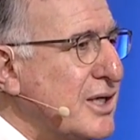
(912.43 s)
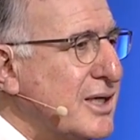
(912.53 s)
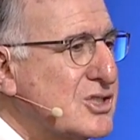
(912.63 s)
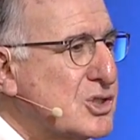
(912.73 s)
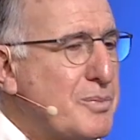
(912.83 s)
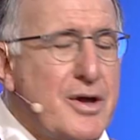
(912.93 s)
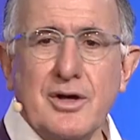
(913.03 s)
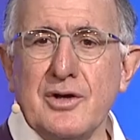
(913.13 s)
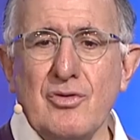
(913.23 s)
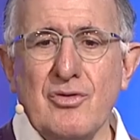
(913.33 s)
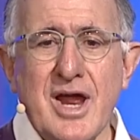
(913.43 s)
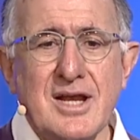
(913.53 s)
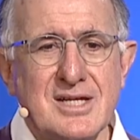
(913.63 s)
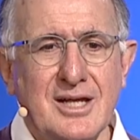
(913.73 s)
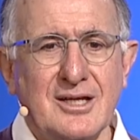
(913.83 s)
had spoken
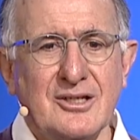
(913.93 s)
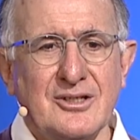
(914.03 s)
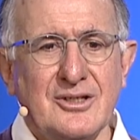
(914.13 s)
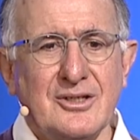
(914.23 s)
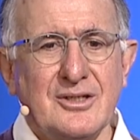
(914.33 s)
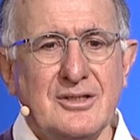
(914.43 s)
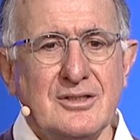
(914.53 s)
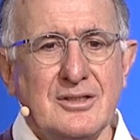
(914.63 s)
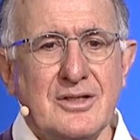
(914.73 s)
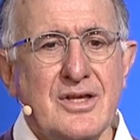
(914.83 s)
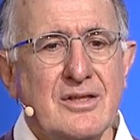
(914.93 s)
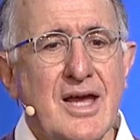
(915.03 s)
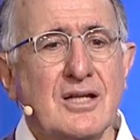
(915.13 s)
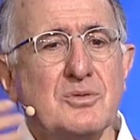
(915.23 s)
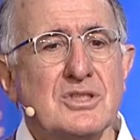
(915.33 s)
already and that
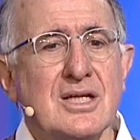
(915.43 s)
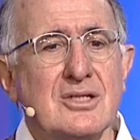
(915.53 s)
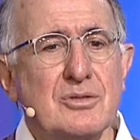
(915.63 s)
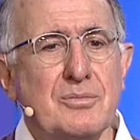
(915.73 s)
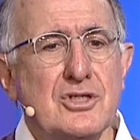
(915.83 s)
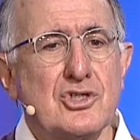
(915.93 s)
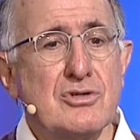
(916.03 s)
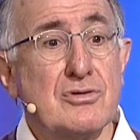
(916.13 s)
that was going to be true.